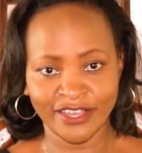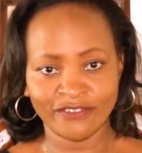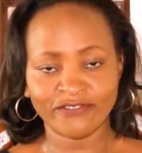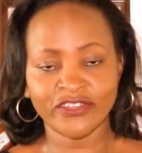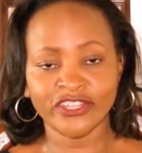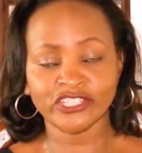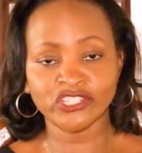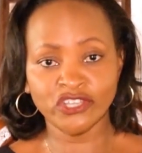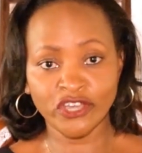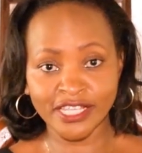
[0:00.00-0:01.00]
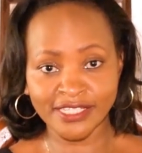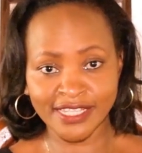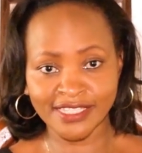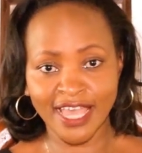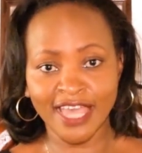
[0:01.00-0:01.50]
for the
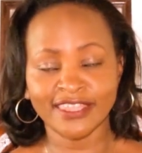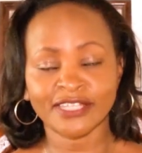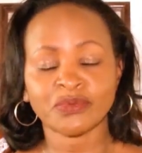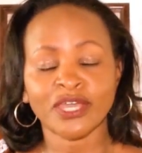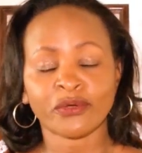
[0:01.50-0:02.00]
choices that we are